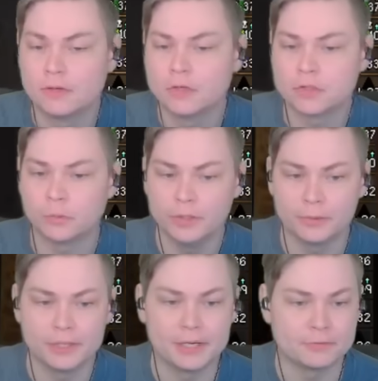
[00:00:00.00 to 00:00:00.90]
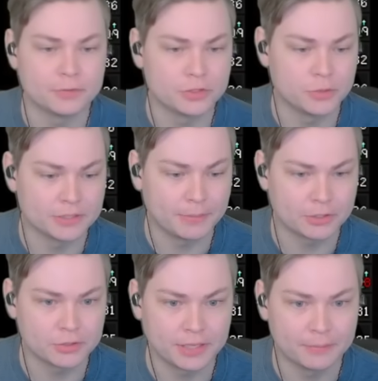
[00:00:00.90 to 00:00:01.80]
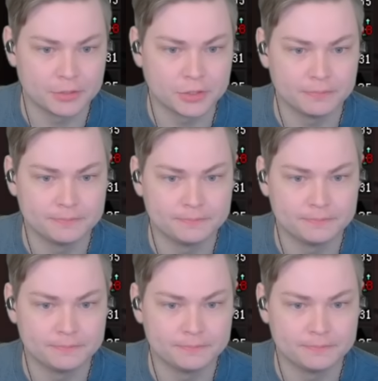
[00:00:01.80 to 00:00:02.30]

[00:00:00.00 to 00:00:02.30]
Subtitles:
So really, really nice for just doing some extra damage.